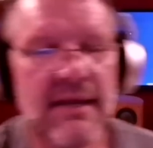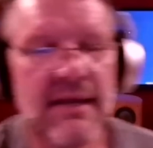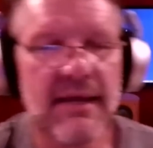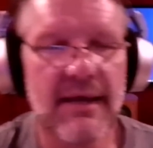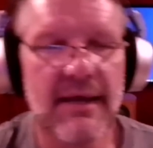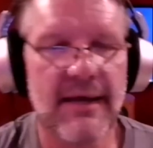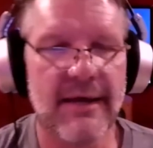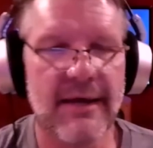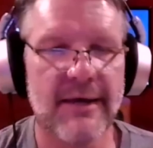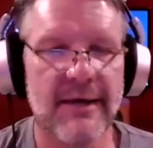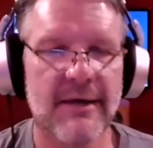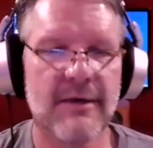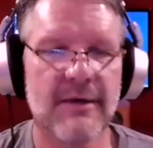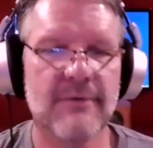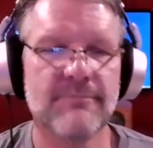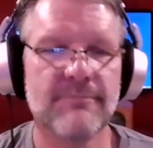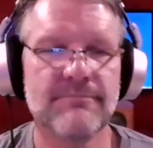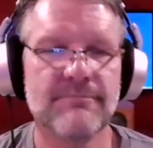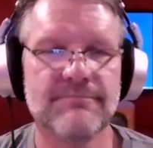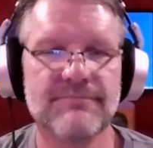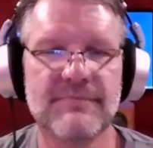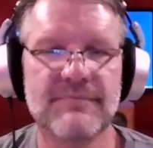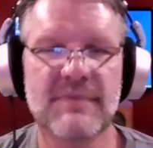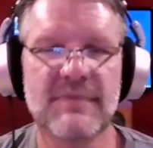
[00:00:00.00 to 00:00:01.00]

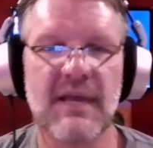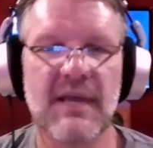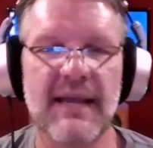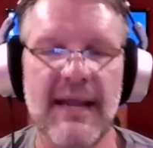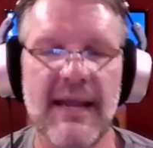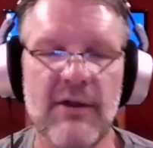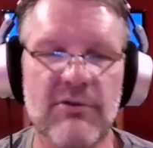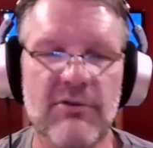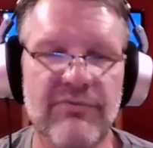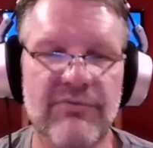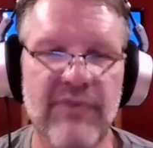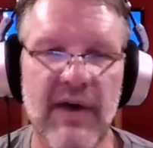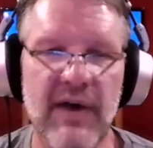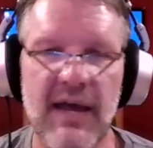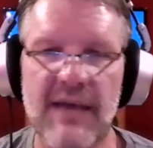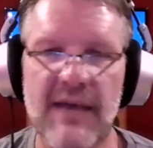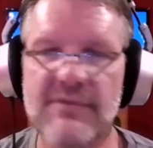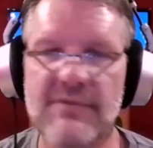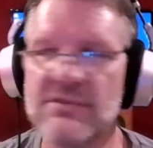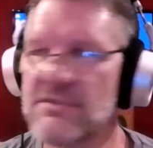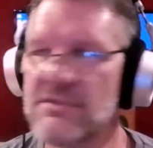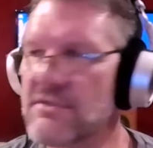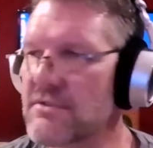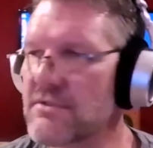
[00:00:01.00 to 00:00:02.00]
Got
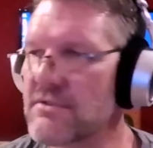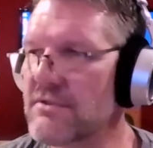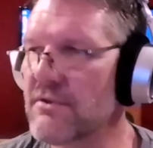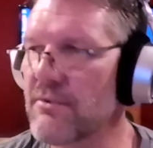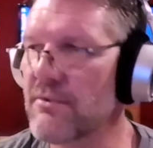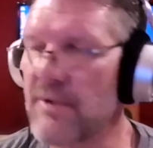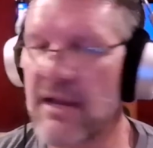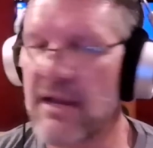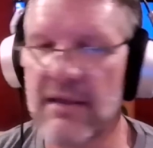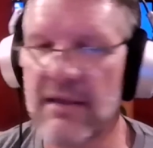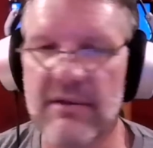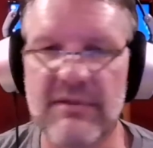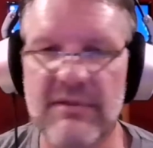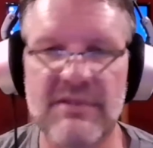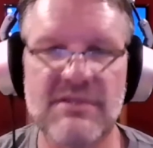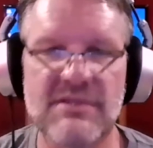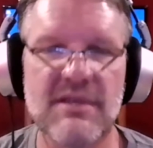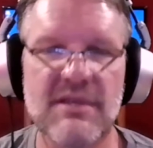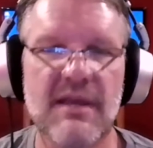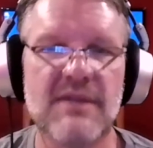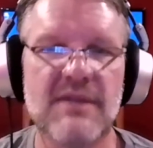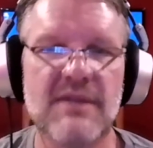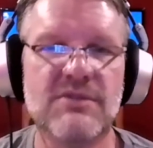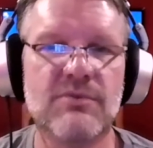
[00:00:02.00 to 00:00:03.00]
805s around the
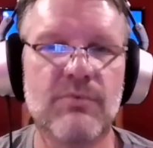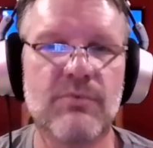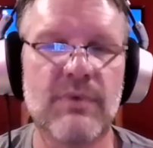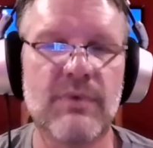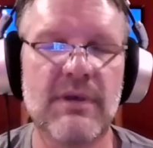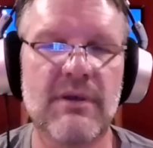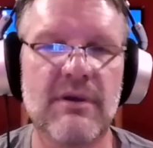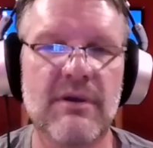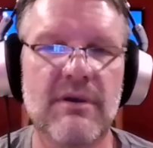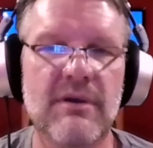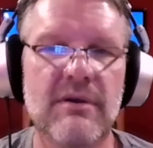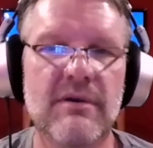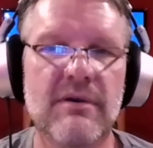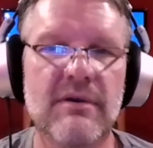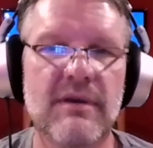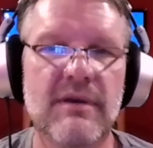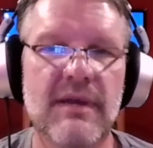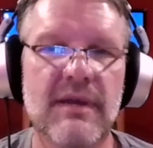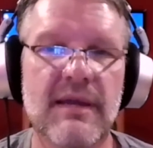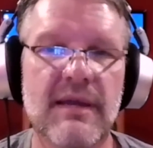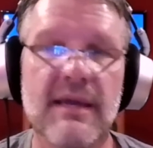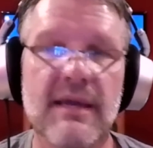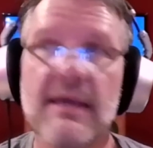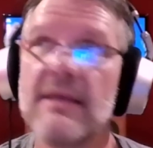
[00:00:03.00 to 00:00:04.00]
sides and rear,
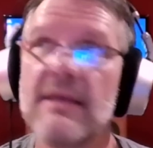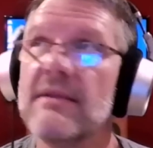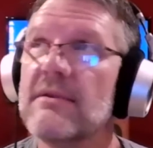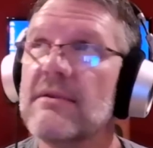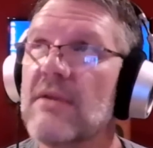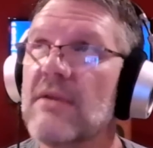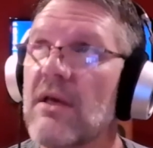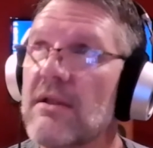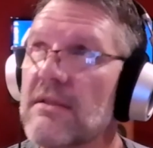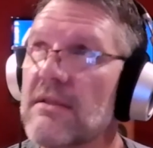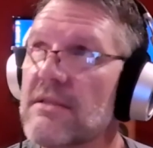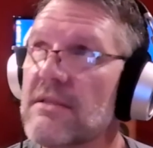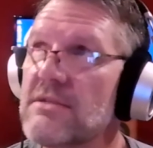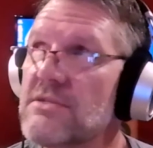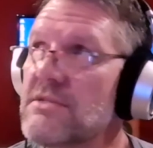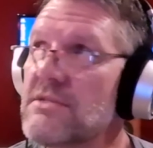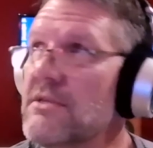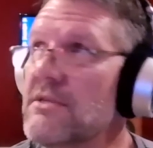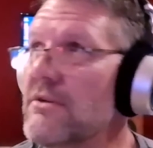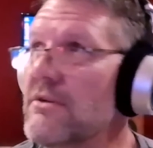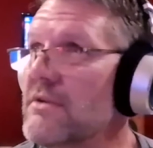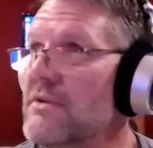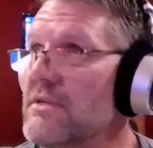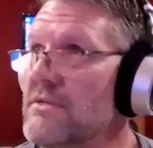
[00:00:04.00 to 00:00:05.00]
and Nautilus
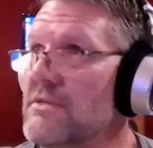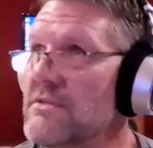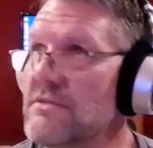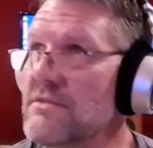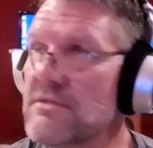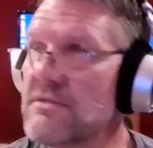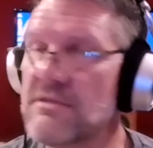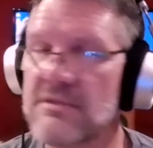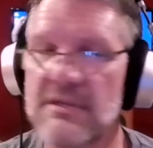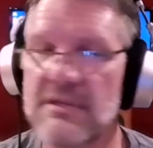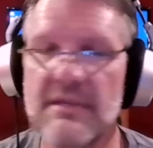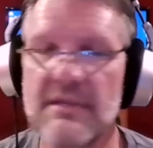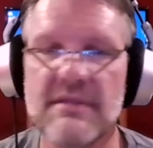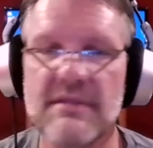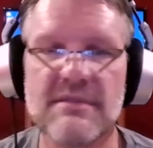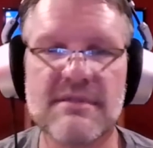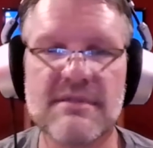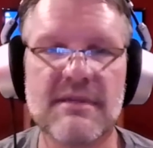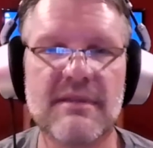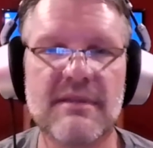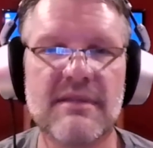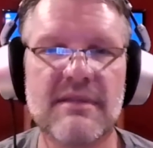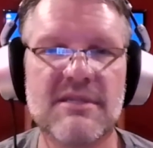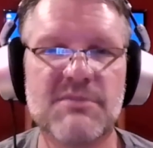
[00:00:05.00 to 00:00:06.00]
series
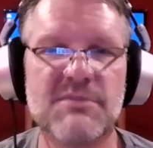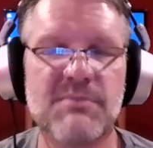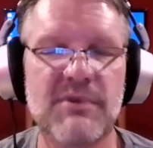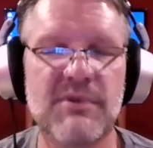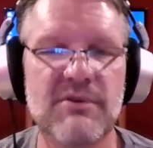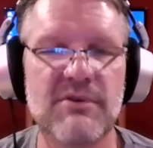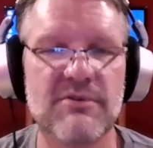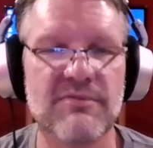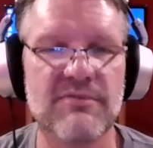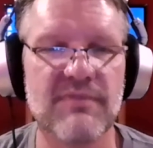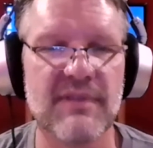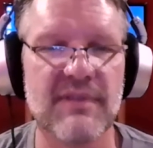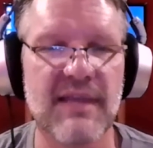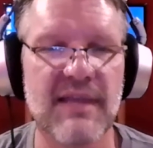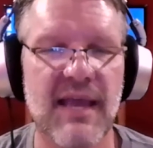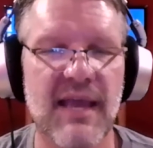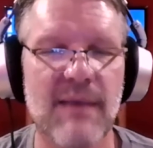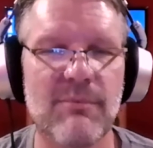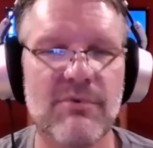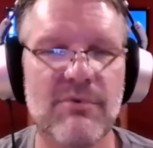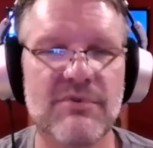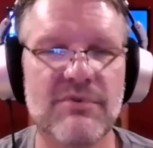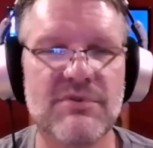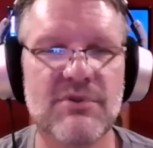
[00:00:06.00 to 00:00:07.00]
in-ceiling speakers for the
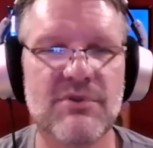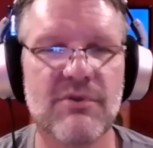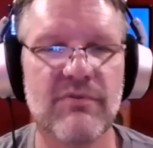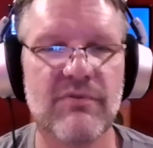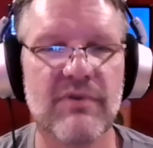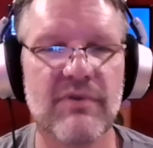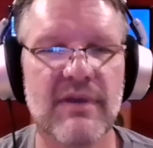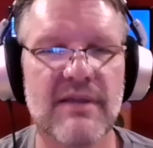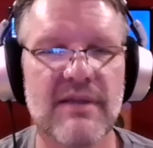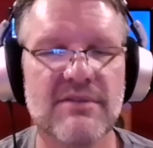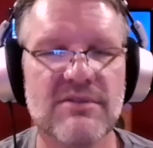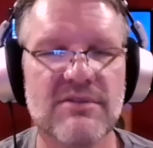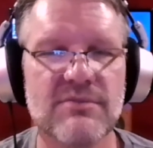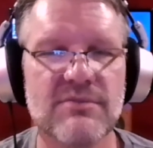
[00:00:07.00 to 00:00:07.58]
Atmos overheads as